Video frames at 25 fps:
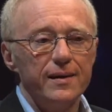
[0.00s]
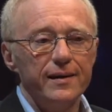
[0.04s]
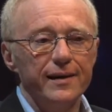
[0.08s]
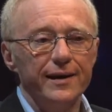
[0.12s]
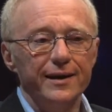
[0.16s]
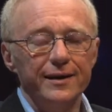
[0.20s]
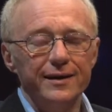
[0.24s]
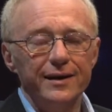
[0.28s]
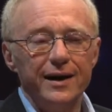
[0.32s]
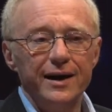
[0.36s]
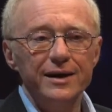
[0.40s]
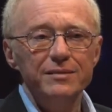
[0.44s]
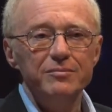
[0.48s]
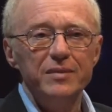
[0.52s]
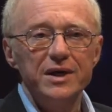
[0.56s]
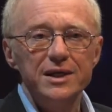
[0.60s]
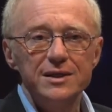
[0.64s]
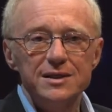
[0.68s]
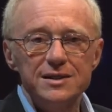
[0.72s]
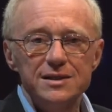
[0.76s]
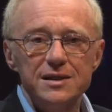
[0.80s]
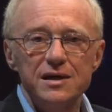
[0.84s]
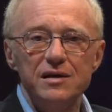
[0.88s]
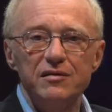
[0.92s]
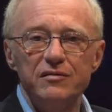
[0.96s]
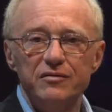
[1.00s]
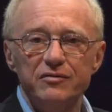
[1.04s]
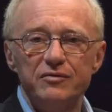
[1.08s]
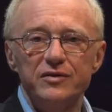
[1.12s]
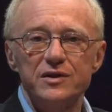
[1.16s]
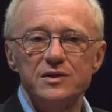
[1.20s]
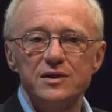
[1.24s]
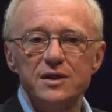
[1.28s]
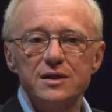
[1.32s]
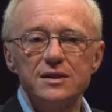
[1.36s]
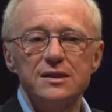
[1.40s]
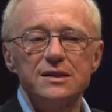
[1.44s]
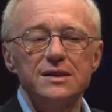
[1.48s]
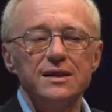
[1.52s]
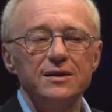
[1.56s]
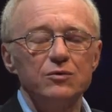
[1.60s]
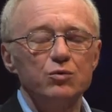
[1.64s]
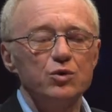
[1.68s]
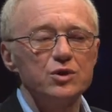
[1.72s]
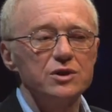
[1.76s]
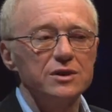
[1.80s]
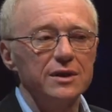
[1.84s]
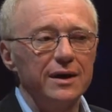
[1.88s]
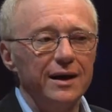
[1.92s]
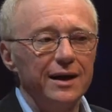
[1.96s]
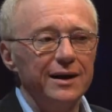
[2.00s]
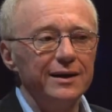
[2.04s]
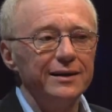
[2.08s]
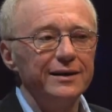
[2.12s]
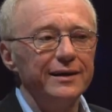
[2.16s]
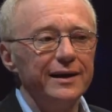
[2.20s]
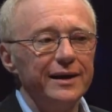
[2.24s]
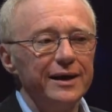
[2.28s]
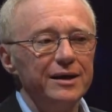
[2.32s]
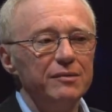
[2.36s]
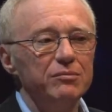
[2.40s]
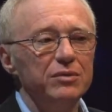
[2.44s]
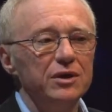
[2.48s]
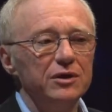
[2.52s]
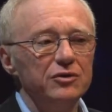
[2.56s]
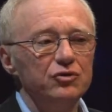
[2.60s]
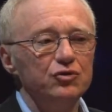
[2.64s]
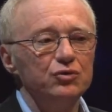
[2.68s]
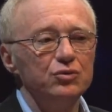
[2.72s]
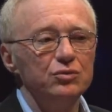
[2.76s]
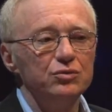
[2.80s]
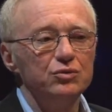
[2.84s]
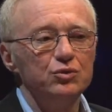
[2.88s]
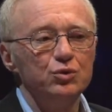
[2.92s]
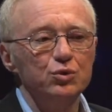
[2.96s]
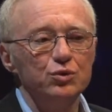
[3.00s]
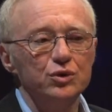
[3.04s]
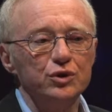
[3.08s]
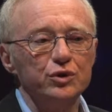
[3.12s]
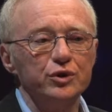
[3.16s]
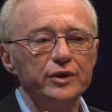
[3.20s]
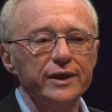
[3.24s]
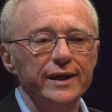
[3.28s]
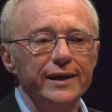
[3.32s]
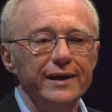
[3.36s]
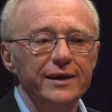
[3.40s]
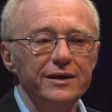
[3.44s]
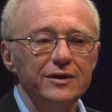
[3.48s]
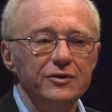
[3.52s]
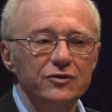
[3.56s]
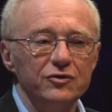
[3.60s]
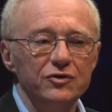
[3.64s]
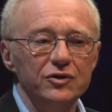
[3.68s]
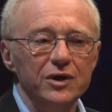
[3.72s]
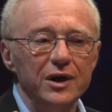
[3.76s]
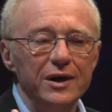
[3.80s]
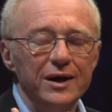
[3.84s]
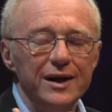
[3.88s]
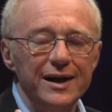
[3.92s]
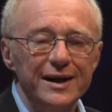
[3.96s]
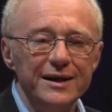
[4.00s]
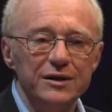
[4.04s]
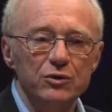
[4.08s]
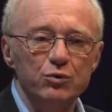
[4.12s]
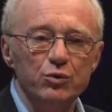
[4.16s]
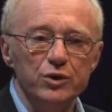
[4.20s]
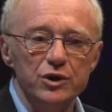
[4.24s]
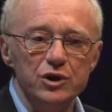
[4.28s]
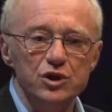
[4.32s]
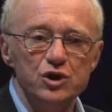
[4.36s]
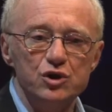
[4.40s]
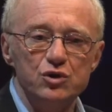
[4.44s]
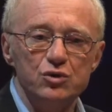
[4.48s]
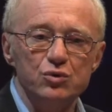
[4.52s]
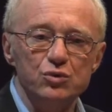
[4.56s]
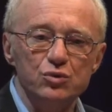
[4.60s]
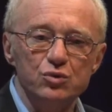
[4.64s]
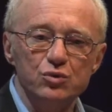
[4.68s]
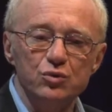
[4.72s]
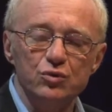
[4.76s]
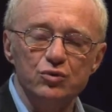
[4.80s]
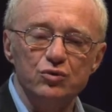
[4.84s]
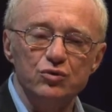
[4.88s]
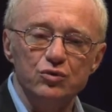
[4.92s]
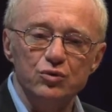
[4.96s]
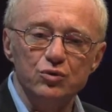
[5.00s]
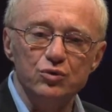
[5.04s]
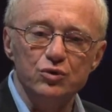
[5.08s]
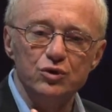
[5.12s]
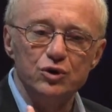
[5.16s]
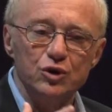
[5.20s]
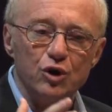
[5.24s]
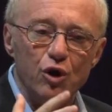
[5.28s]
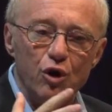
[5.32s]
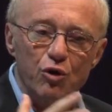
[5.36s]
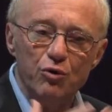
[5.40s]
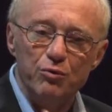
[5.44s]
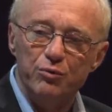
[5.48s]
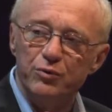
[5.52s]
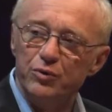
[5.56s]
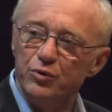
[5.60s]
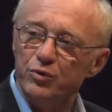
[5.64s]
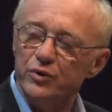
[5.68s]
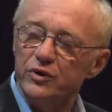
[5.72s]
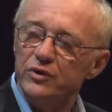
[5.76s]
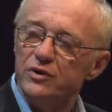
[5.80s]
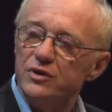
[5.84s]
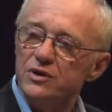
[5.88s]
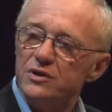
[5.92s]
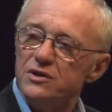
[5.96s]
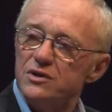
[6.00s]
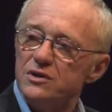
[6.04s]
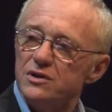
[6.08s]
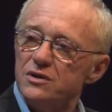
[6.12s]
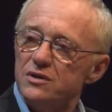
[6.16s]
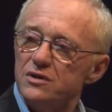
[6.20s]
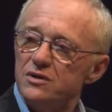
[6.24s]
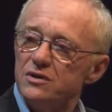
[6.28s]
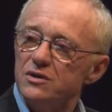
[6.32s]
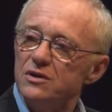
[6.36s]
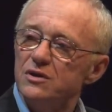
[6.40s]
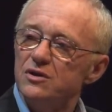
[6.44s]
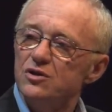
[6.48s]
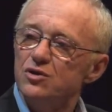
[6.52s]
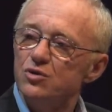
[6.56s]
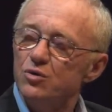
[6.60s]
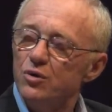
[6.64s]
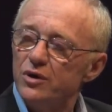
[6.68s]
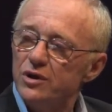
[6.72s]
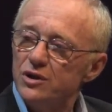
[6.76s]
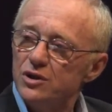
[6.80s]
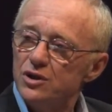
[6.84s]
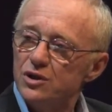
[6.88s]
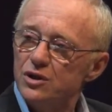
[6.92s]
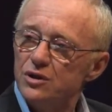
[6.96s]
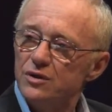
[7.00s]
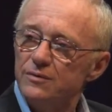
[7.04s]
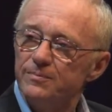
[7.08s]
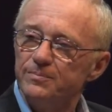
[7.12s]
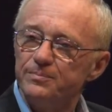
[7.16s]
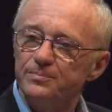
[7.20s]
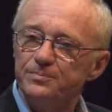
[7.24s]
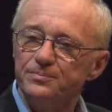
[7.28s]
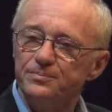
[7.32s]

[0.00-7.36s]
And I myself, as I said, was unable to, to create the language to, to cope with this situation.